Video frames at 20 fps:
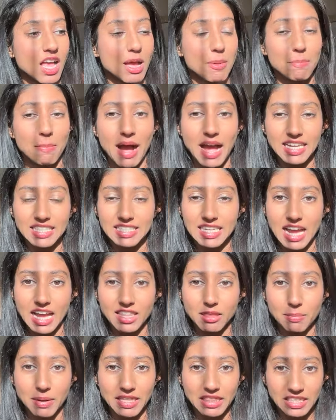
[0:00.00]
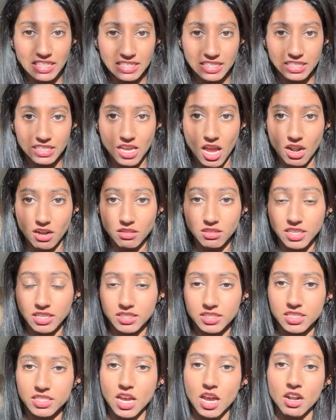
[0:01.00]
My Death by Lisa Tuttle.
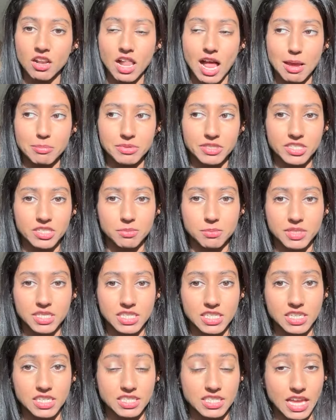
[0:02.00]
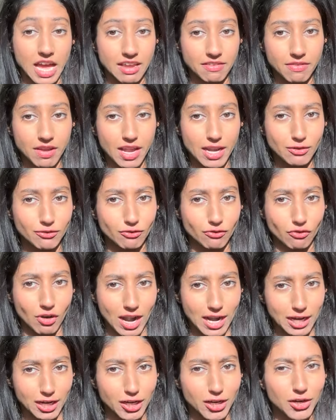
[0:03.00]
Lisa Tuttle happens to be a sci-fi
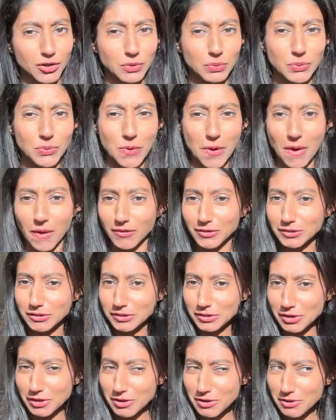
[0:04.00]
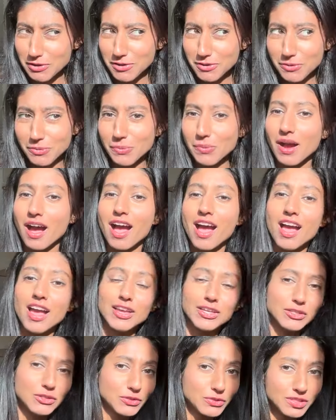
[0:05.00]
writer who also
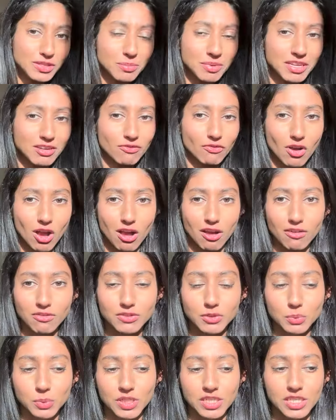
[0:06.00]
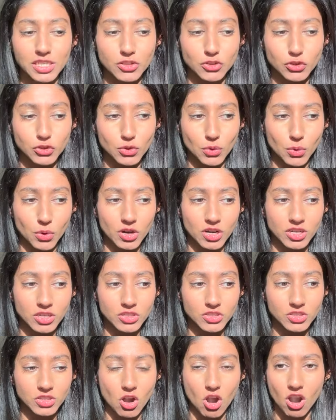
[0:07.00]
used to be involved with
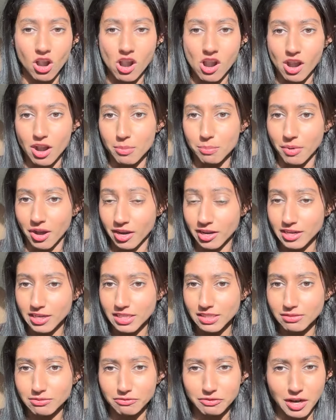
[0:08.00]
George R.R. Martin.